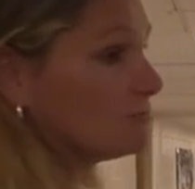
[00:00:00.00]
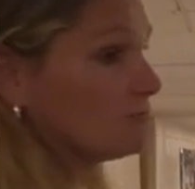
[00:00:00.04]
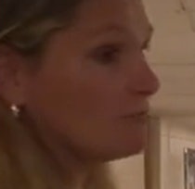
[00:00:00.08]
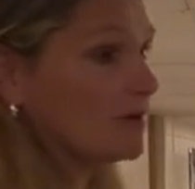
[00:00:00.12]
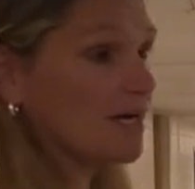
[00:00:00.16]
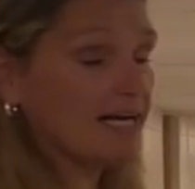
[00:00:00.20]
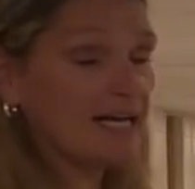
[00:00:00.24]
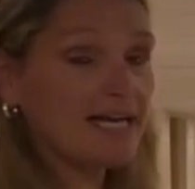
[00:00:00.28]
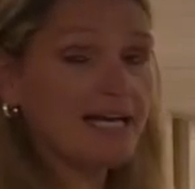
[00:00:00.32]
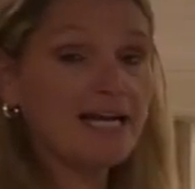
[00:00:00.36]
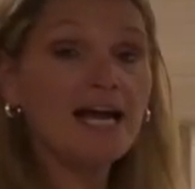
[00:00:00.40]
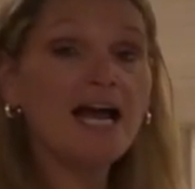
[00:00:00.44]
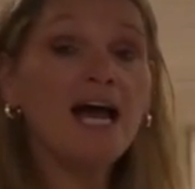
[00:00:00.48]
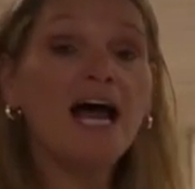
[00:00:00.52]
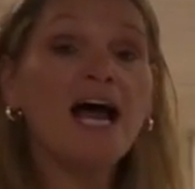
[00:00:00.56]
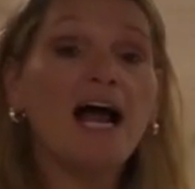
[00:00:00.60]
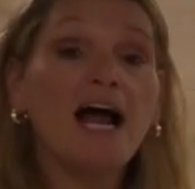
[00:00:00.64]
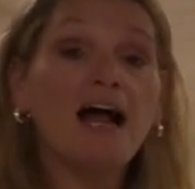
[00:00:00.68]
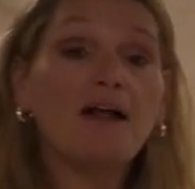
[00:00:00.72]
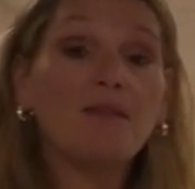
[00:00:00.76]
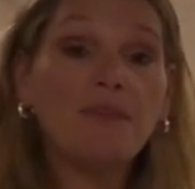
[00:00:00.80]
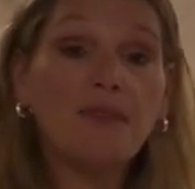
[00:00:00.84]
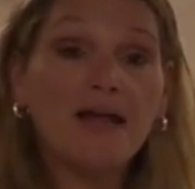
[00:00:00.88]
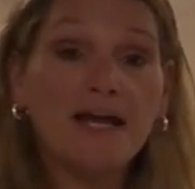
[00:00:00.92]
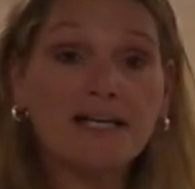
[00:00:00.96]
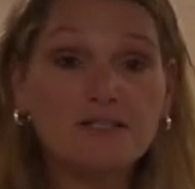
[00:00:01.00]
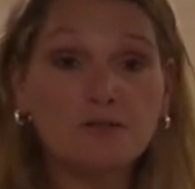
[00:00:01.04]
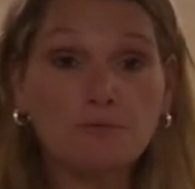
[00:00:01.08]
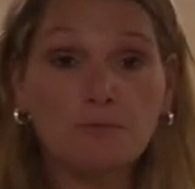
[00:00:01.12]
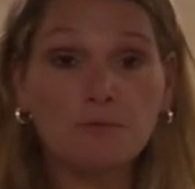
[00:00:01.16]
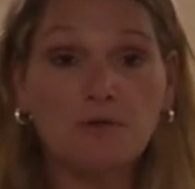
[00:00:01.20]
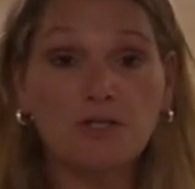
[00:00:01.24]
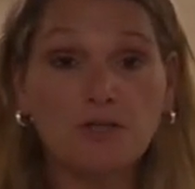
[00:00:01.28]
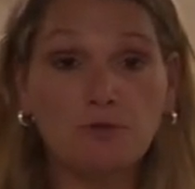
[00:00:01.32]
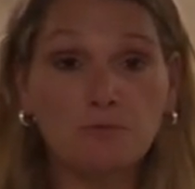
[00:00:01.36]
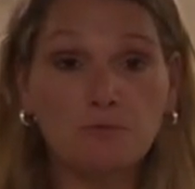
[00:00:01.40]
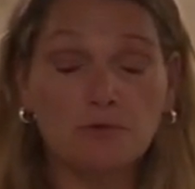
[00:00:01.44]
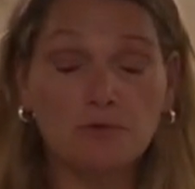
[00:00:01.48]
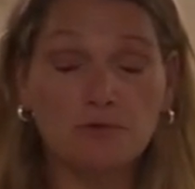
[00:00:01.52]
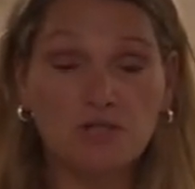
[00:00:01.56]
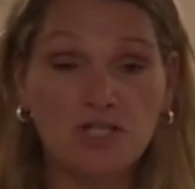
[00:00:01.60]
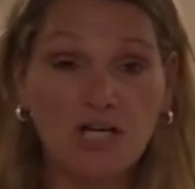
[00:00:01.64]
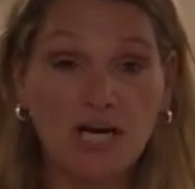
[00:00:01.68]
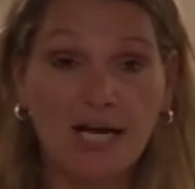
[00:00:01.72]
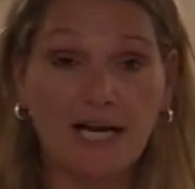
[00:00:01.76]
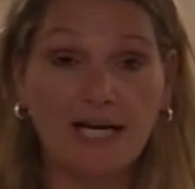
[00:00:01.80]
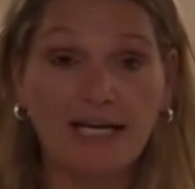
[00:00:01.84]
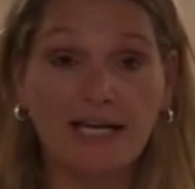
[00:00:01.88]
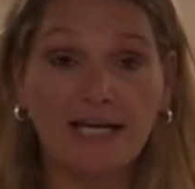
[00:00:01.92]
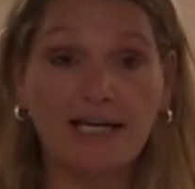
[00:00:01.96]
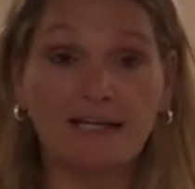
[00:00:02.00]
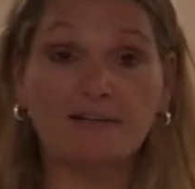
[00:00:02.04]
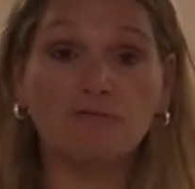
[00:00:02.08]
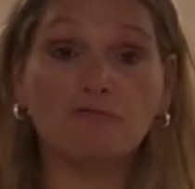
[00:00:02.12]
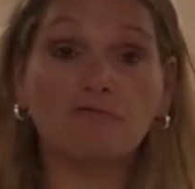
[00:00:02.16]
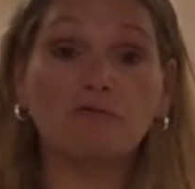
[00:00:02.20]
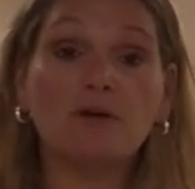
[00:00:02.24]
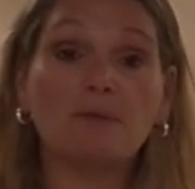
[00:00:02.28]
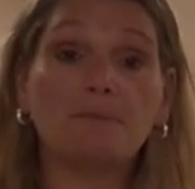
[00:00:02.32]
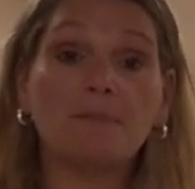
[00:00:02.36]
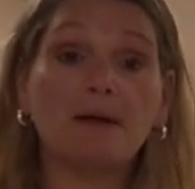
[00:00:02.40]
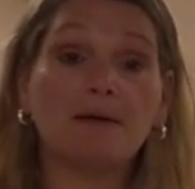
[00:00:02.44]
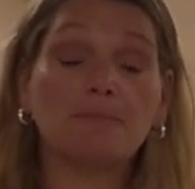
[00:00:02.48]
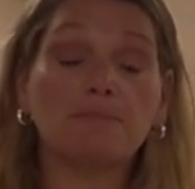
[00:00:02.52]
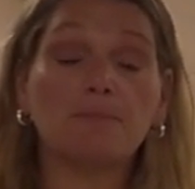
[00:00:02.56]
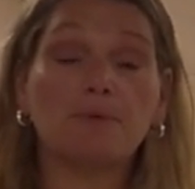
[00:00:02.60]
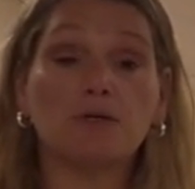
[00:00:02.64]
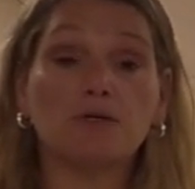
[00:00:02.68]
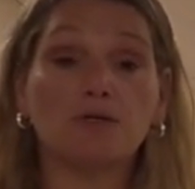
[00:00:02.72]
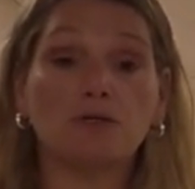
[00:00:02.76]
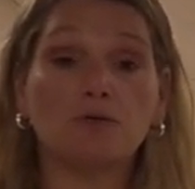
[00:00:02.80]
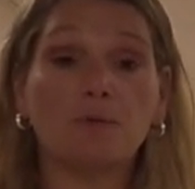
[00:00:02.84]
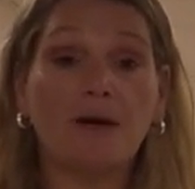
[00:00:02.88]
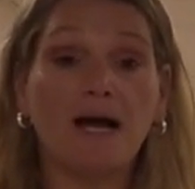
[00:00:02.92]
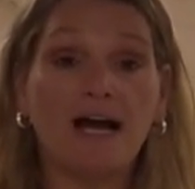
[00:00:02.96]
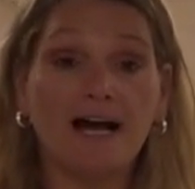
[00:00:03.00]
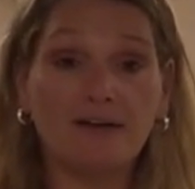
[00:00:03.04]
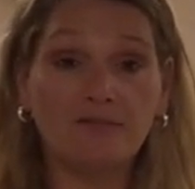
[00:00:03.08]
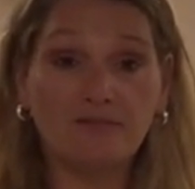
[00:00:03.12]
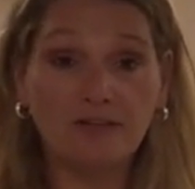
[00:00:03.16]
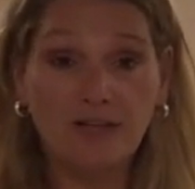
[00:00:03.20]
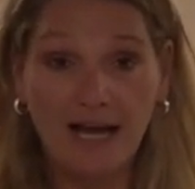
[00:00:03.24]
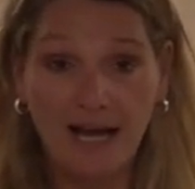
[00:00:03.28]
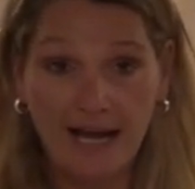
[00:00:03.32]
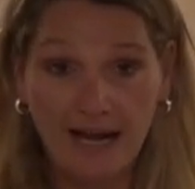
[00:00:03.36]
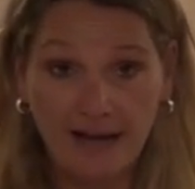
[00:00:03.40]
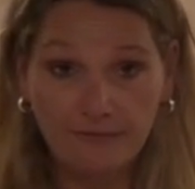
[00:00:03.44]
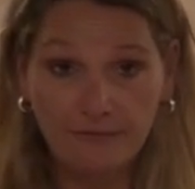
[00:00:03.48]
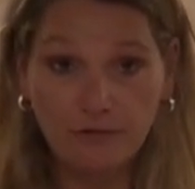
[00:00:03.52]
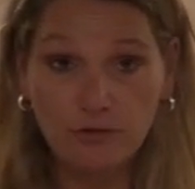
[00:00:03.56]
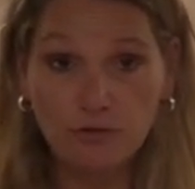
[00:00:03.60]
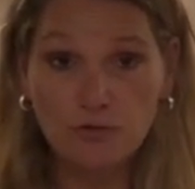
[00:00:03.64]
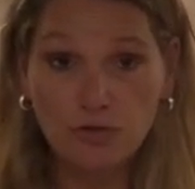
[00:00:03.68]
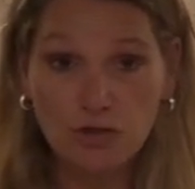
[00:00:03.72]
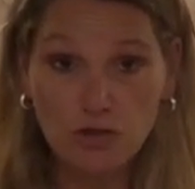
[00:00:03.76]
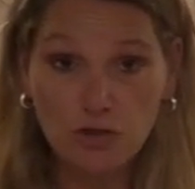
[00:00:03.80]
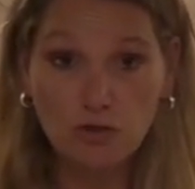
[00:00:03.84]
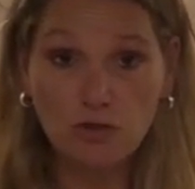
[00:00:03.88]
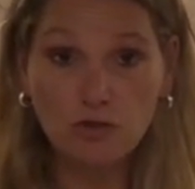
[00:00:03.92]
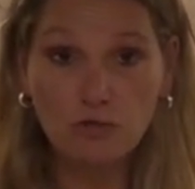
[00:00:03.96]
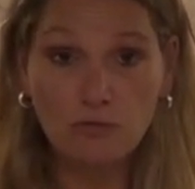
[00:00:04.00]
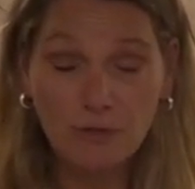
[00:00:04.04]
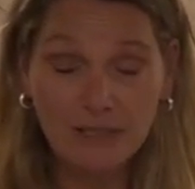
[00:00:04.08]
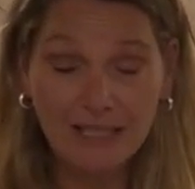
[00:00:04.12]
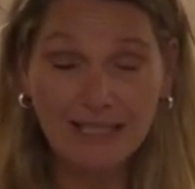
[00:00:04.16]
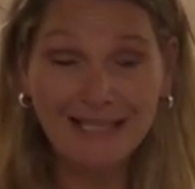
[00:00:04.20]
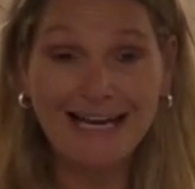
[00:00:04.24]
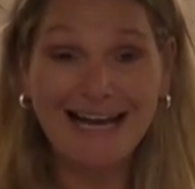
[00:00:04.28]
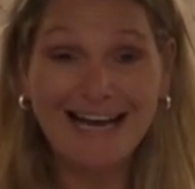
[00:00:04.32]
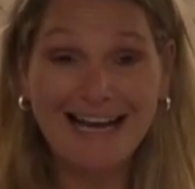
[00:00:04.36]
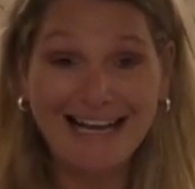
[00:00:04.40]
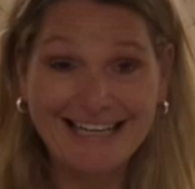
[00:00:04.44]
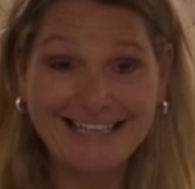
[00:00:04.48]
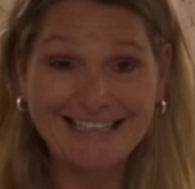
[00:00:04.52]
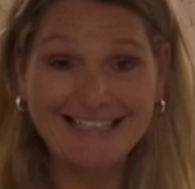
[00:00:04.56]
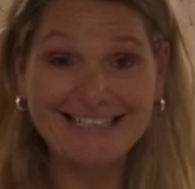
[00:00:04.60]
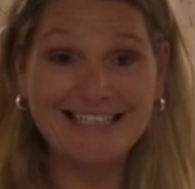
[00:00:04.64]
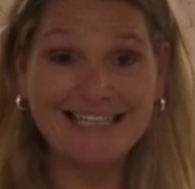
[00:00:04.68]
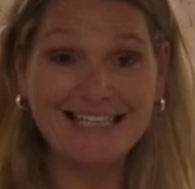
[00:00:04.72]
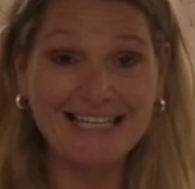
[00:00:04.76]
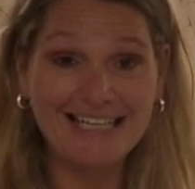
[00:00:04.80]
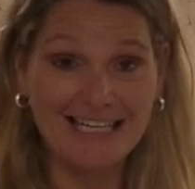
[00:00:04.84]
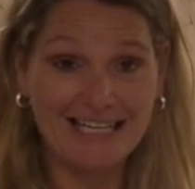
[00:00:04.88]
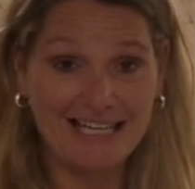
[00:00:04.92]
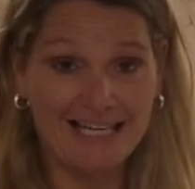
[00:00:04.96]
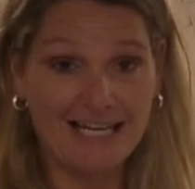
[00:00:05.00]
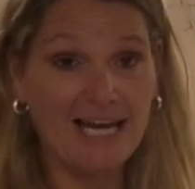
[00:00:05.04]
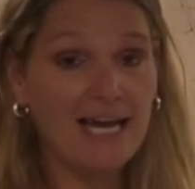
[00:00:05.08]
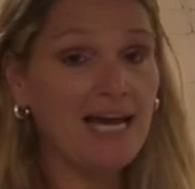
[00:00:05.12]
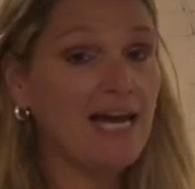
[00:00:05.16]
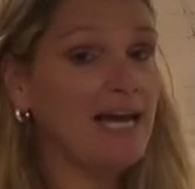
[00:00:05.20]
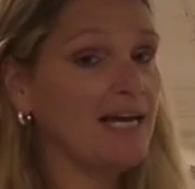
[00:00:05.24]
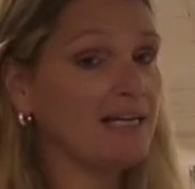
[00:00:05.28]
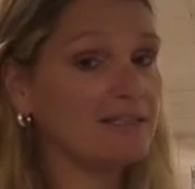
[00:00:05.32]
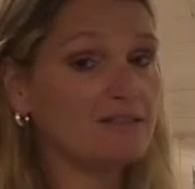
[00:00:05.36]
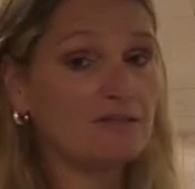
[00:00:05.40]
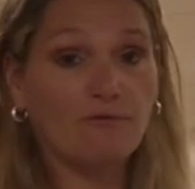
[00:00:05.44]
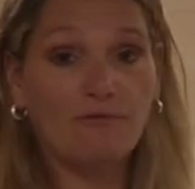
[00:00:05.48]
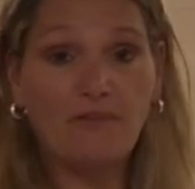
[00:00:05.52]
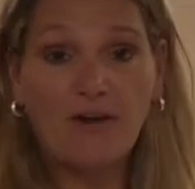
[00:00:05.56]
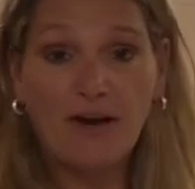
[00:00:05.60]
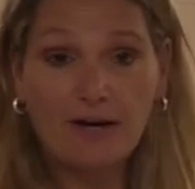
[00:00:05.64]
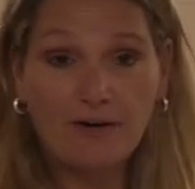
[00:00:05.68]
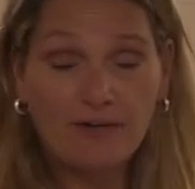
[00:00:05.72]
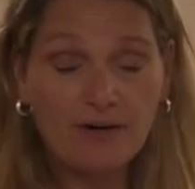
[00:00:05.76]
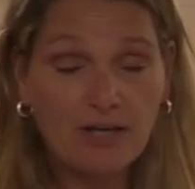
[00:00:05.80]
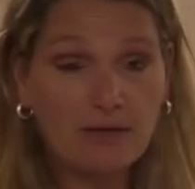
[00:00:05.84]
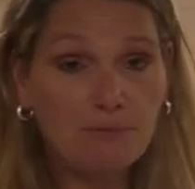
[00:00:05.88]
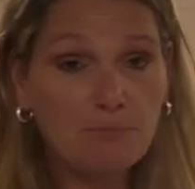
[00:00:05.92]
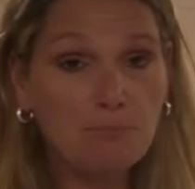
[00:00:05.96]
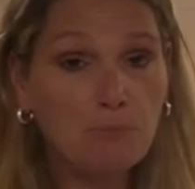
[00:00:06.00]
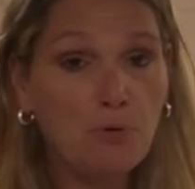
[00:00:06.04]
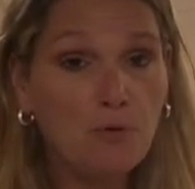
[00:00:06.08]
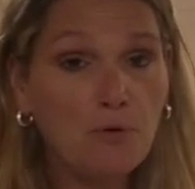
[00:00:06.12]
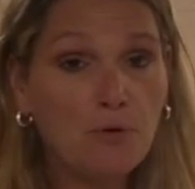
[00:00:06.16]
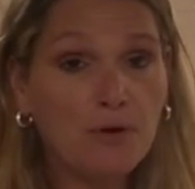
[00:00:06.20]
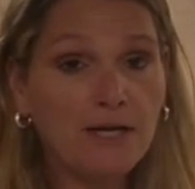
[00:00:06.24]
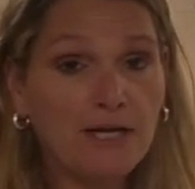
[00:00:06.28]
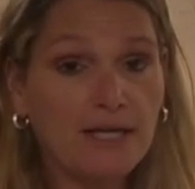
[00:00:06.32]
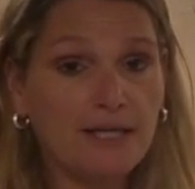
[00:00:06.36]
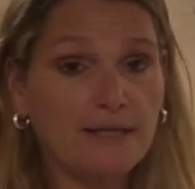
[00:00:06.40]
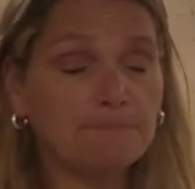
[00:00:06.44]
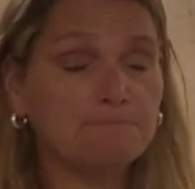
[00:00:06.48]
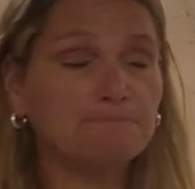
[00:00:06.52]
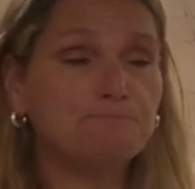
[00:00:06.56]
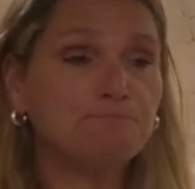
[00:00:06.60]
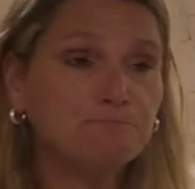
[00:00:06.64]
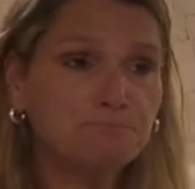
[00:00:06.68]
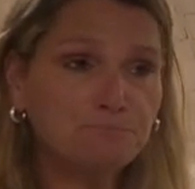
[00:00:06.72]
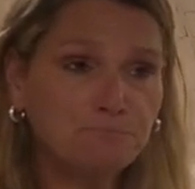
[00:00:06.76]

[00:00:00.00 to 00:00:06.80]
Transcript: right and that's where you will check in. Remember, you have to have your student ID. It's very important.